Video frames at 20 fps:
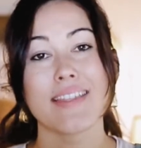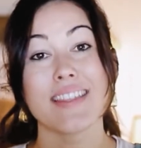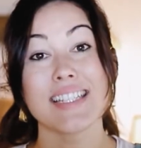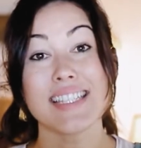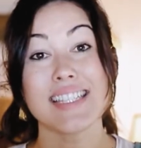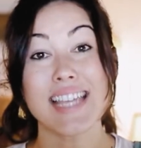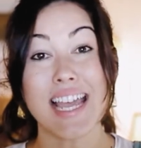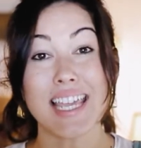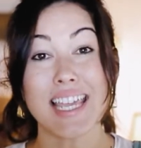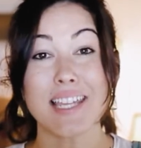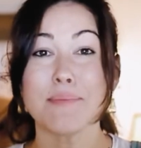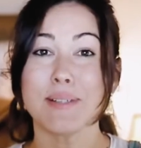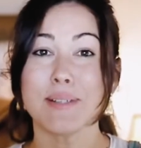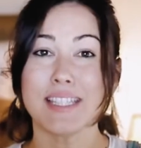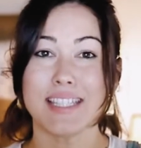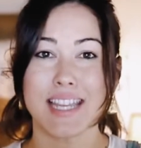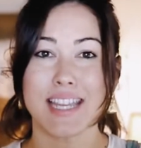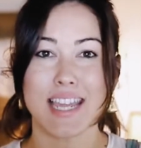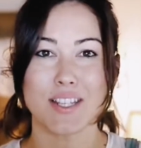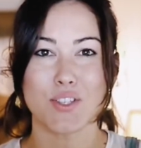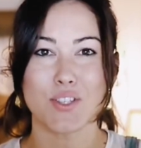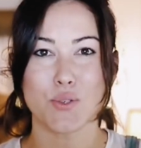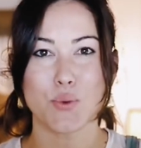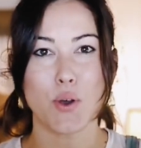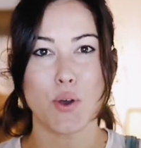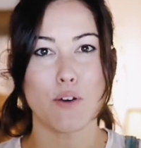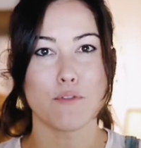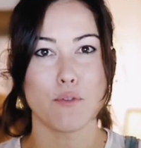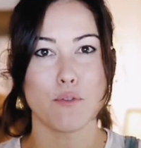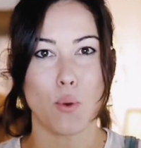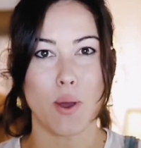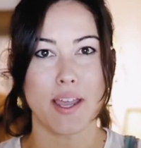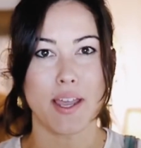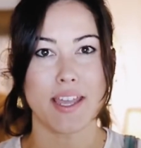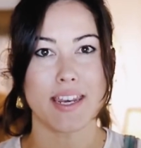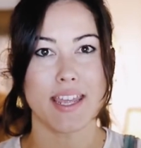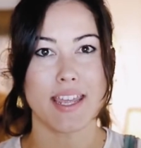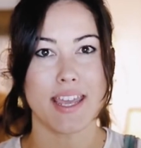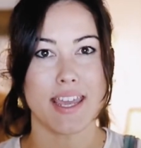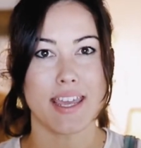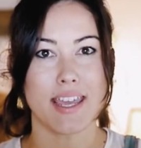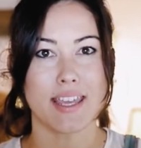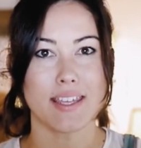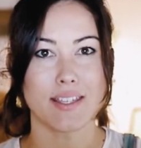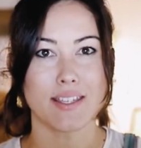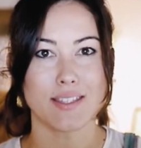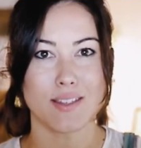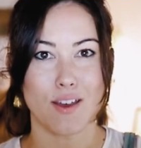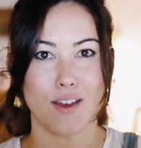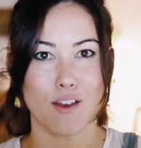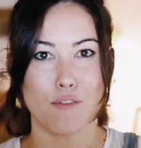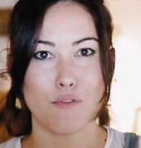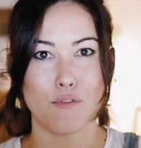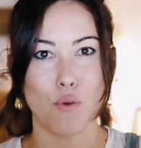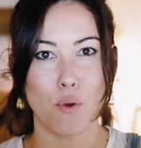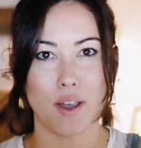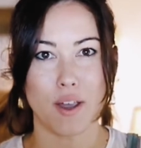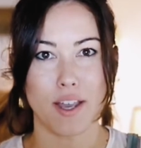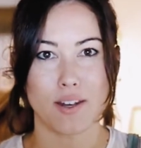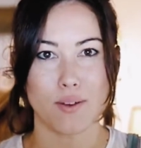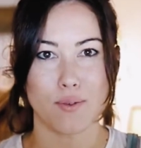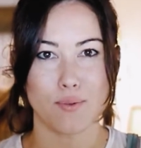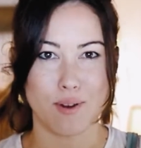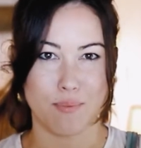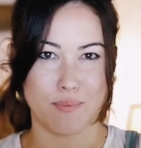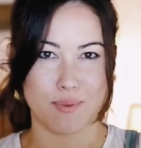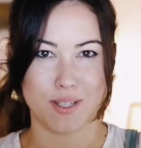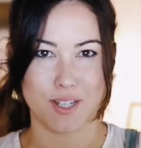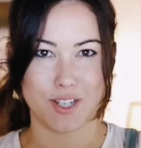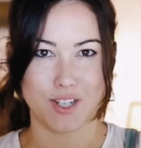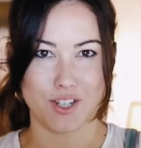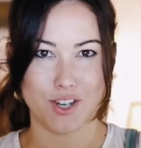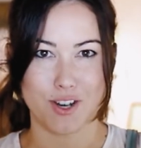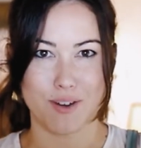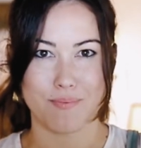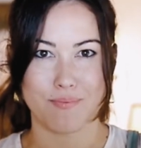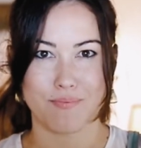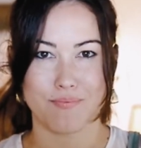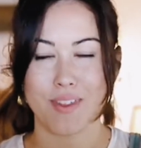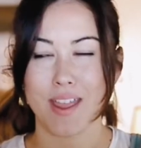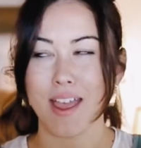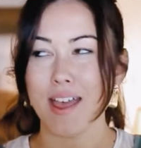The second mistake to avoid is avoid repetition.